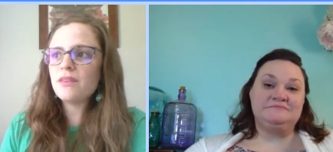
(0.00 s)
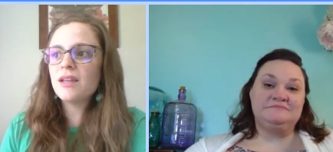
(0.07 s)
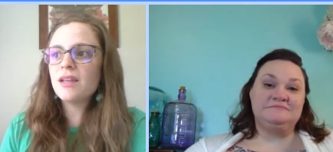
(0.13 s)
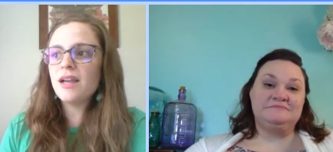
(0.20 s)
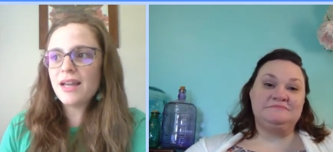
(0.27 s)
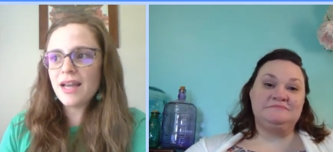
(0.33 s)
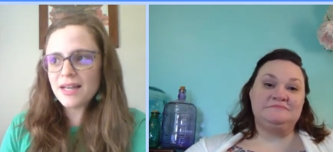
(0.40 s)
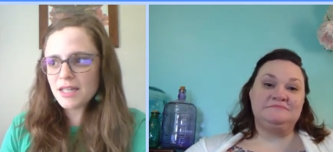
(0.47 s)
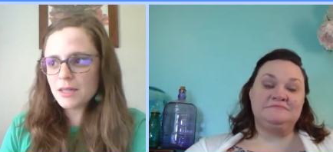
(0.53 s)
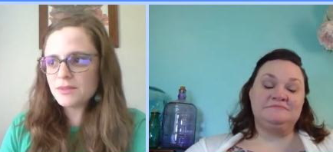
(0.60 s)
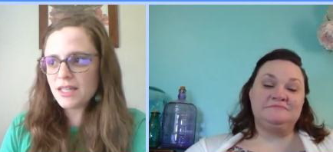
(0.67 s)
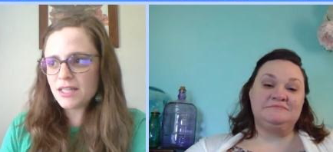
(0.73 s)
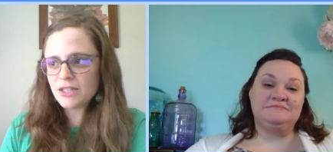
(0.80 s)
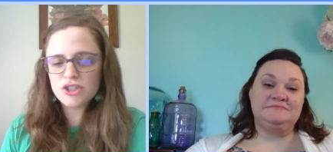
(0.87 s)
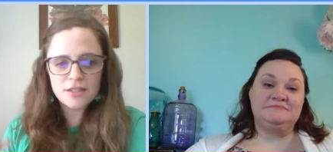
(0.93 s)
Speaker 1: an
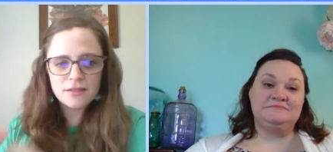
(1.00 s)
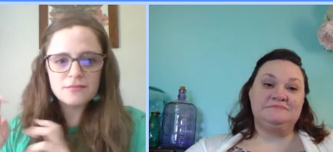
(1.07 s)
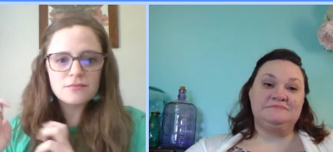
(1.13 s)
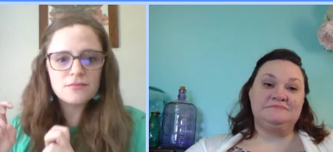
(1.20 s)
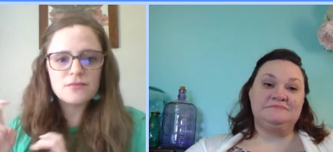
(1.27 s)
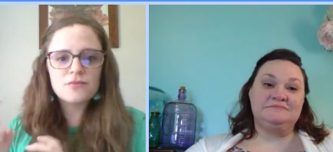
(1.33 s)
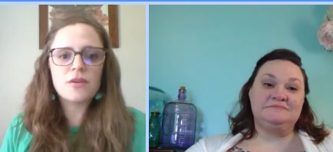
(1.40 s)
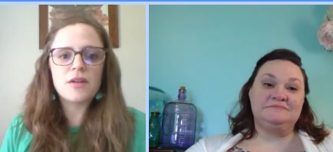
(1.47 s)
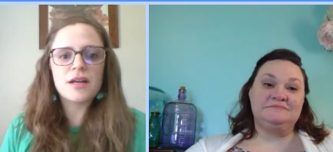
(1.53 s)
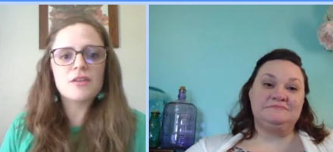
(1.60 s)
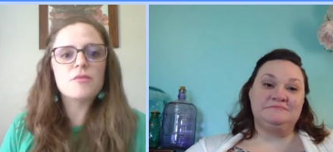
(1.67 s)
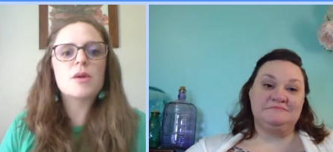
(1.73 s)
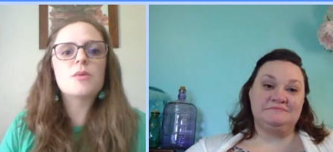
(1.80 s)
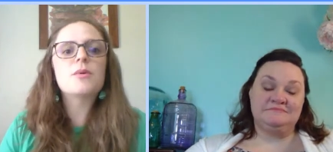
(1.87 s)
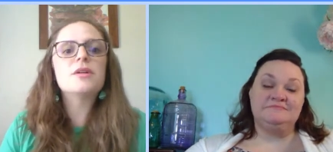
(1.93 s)
adaptation, for lack
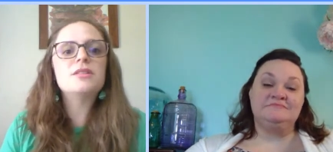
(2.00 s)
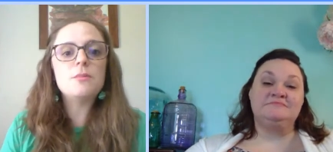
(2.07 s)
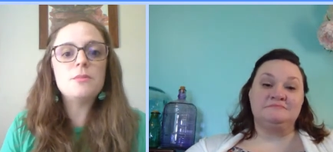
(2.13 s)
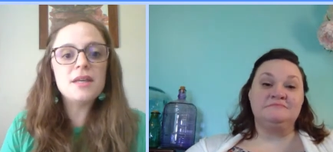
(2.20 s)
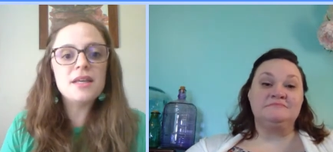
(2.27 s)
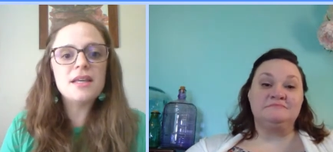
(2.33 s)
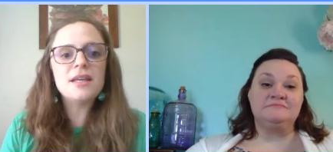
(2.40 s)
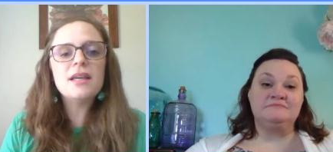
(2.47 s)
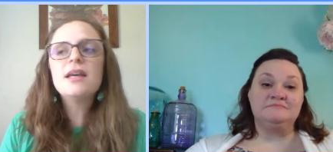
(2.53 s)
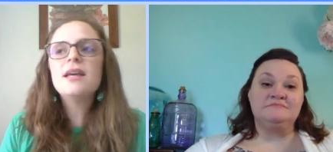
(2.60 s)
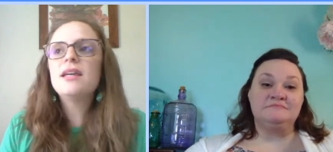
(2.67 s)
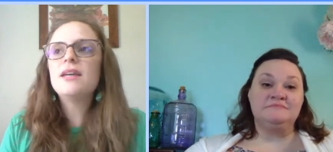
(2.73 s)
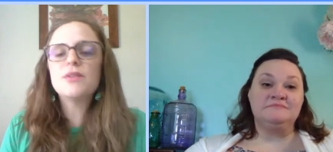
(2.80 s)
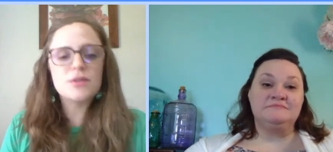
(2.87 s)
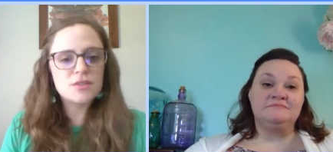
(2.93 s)
of a better word, to be,
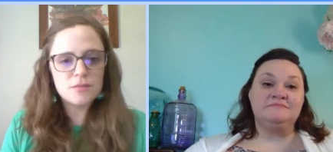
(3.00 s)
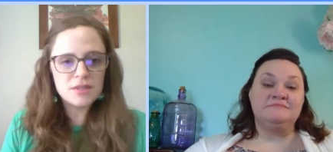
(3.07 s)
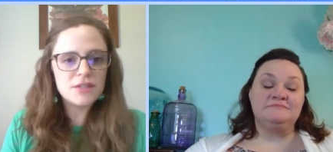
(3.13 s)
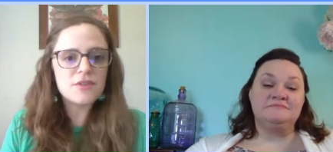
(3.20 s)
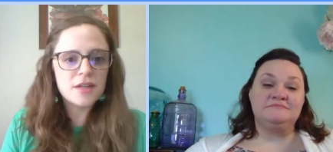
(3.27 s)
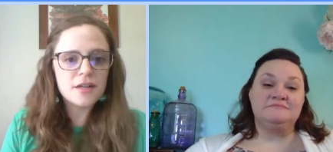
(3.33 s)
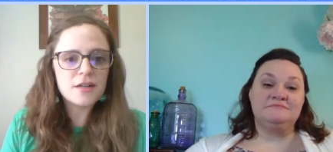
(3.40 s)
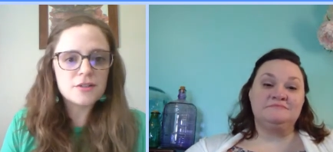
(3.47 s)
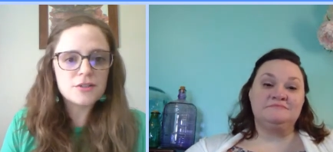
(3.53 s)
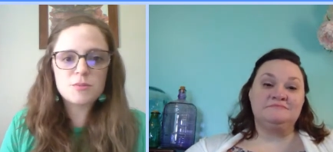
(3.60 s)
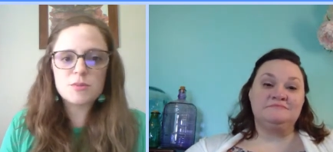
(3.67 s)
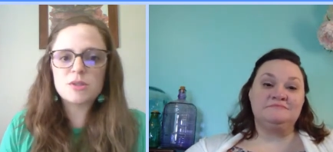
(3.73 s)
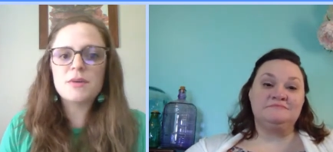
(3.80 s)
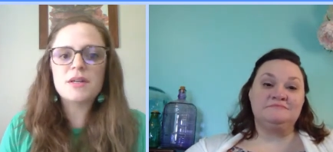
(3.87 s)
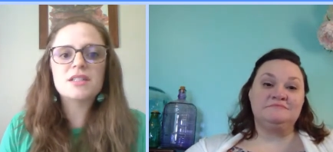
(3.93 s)
even though it's from a different character's
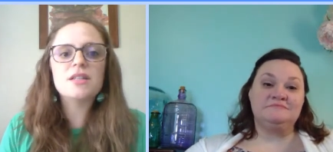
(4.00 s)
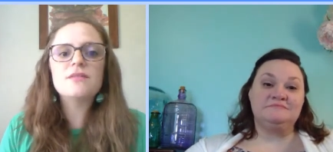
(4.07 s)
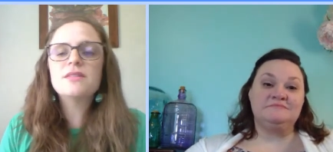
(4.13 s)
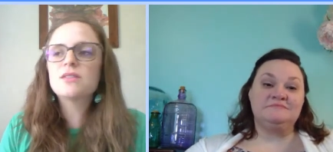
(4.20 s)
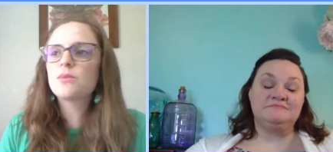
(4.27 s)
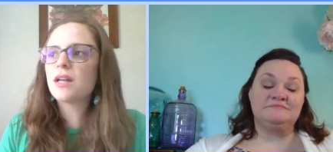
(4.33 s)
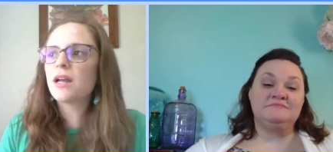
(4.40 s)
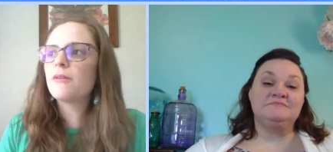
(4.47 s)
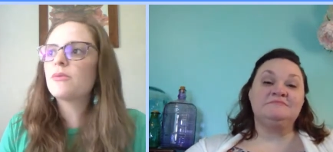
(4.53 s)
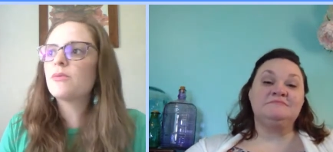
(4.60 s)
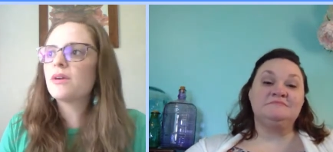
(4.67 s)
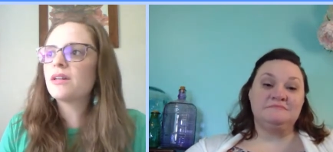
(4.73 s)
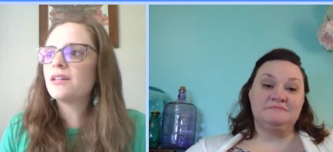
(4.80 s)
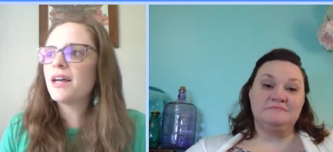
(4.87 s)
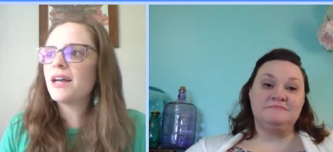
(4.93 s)
perspective. It's what I would
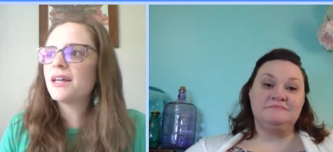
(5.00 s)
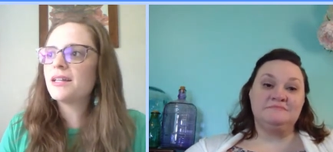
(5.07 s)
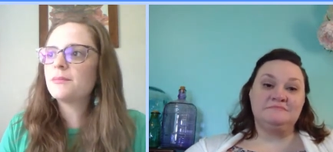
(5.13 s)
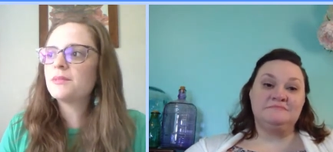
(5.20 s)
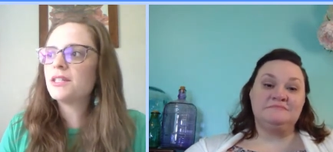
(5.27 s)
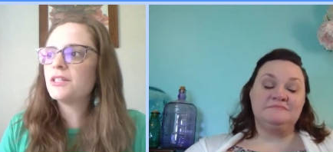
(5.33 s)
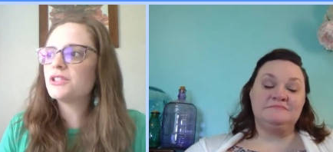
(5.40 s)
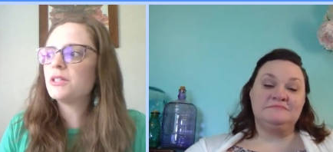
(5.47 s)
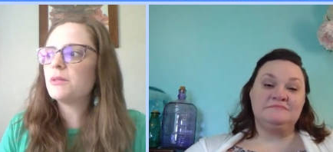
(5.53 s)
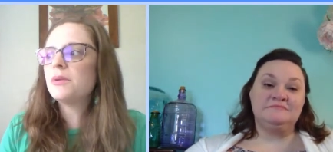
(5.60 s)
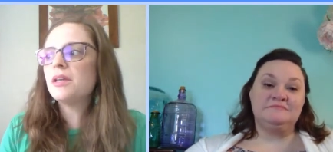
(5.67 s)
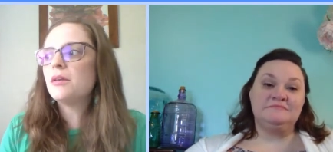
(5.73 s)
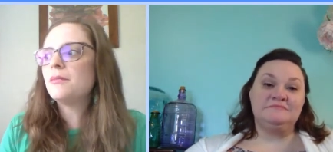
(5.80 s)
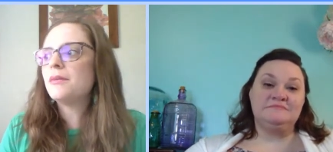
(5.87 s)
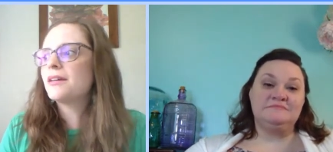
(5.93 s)
want an adaptation to
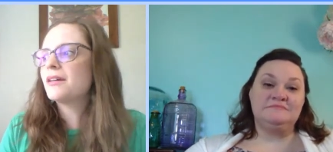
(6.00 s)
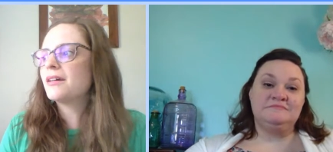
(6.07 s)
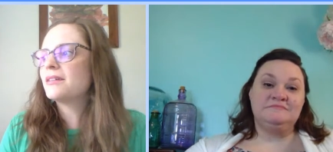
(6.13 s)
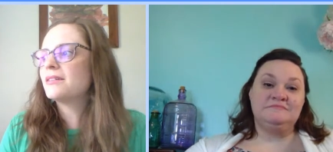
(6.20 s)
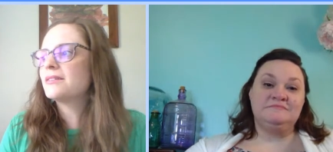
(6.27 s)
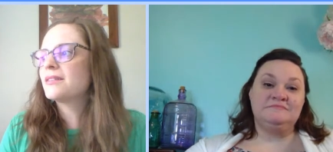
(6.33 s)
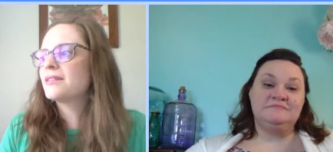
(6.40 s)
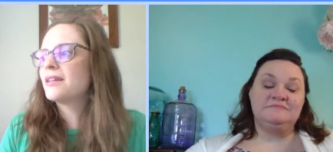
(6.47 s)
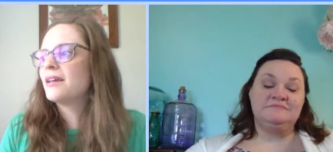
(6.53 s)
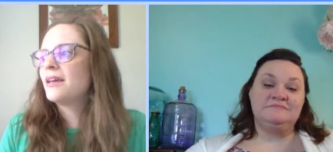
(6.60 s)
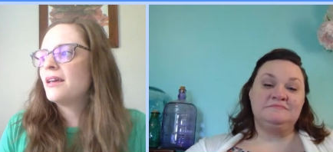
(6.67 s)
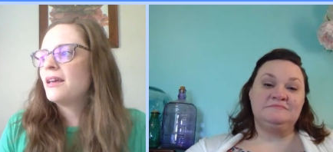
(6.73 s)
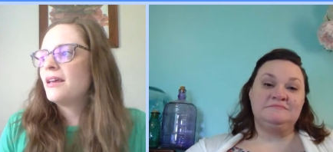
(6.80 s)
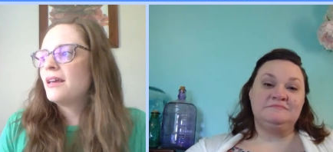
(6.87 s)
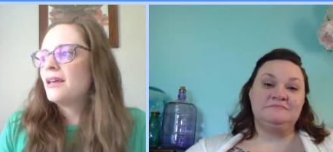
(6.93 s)
be because
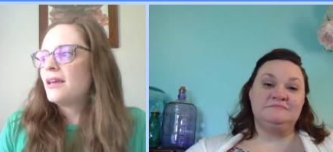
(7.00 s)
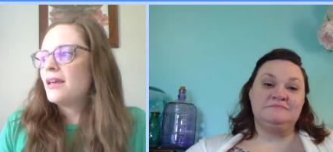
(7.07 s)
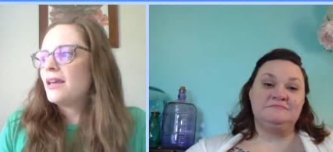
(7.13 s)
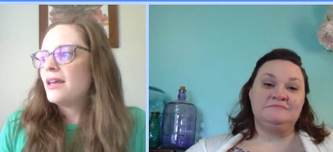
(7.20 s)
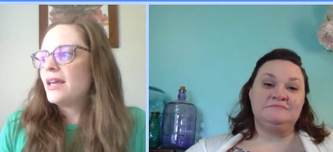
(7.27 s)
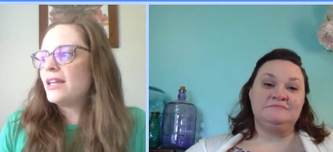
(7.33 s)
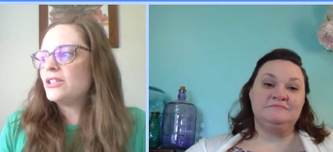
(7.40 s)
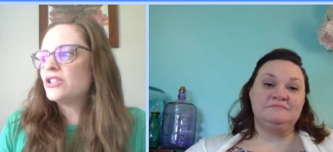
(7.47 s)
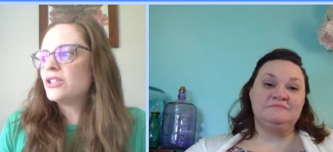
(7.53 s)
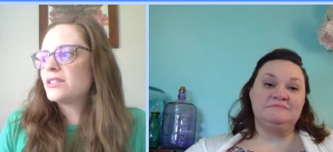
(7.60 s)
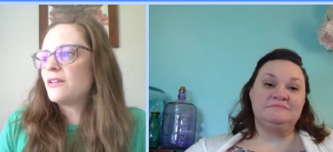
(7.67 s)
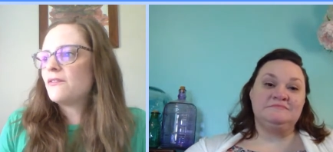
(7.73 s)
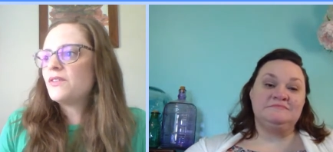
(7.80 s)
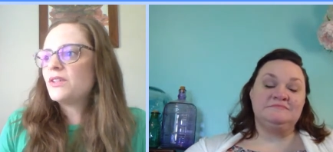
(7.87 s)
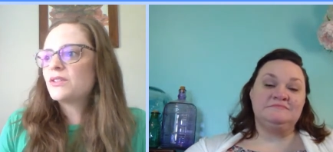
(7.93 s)
it
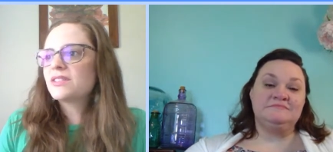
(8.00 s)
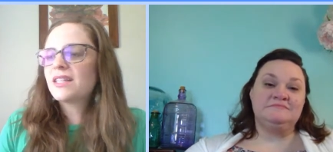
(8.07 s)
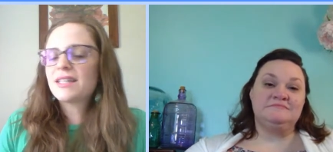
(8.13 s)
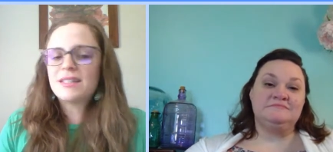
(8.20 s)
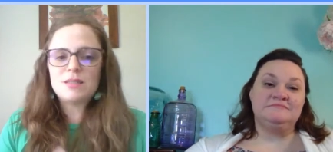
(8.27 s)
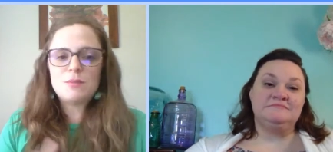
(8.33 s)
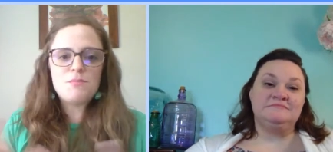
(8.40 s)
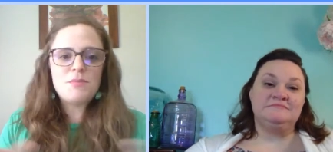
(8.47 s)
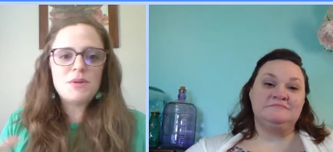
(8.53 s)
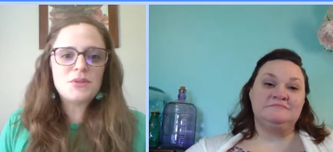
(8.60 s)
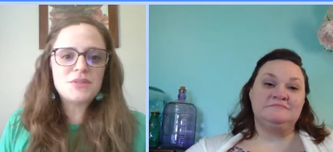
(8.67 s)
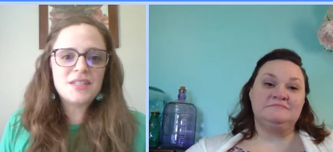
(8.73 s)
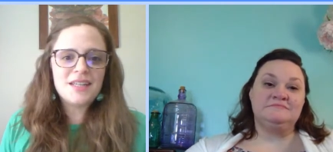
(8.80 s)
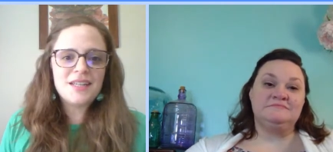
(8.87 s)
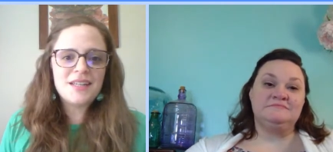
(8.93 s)
just it feels like it's
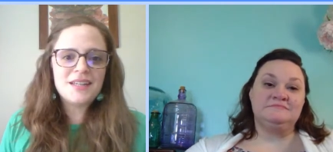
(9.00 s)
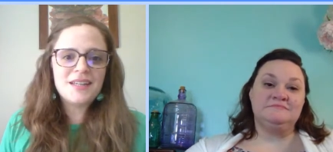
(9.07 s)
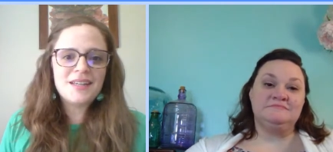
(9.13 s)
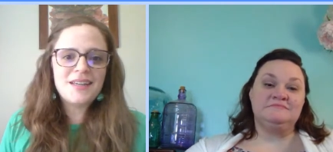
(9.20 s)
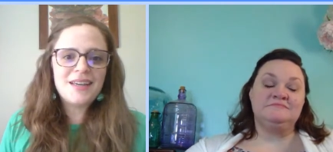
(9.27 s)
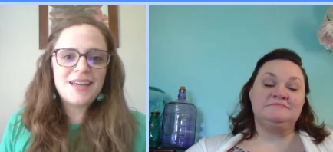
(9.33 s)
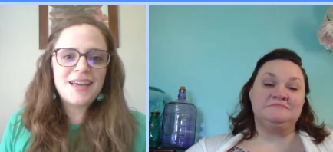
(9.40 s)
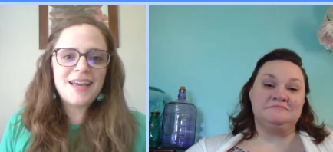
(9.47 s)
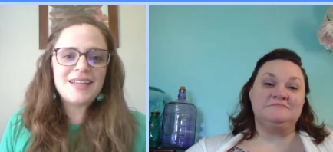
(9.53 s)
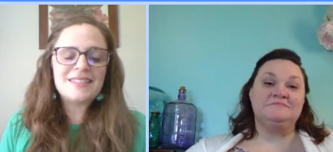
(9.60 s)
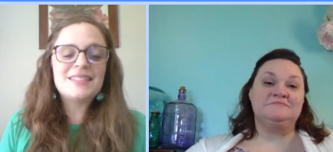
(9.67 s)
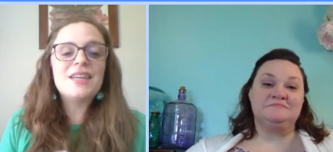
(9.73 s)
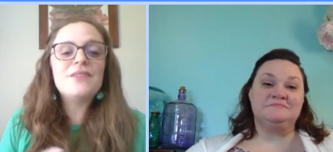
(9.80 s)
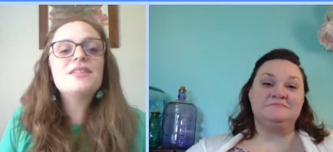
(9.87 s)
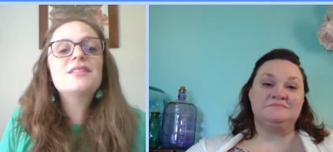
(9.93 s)
building
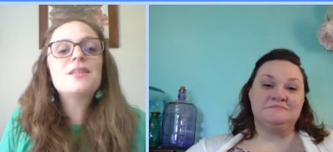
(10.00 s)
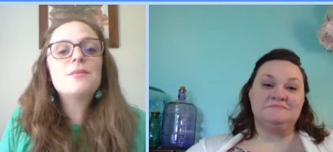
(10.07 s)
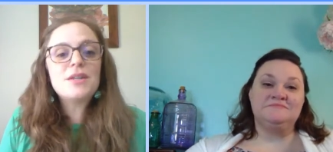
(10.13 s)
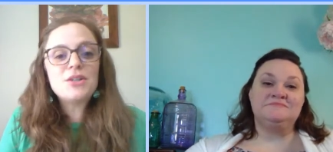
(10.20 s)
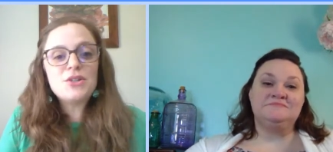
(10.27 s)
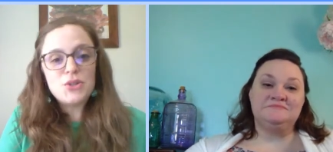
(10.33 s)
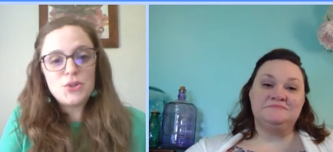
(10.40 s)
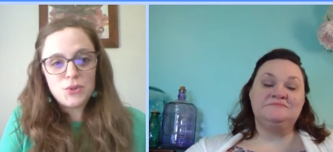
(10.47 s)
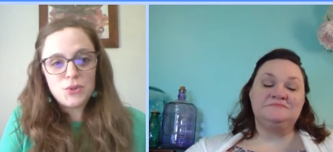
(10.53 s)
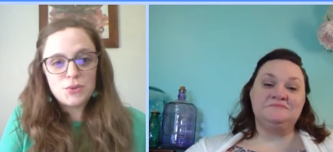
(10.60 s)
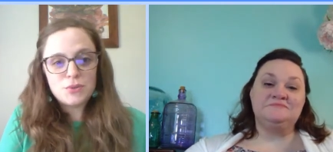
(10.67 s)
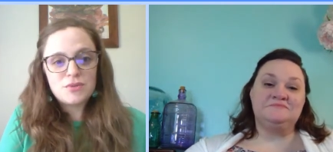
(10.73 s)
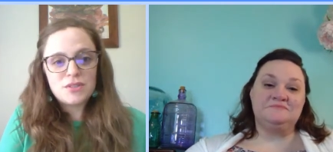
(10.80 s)
it's giving something new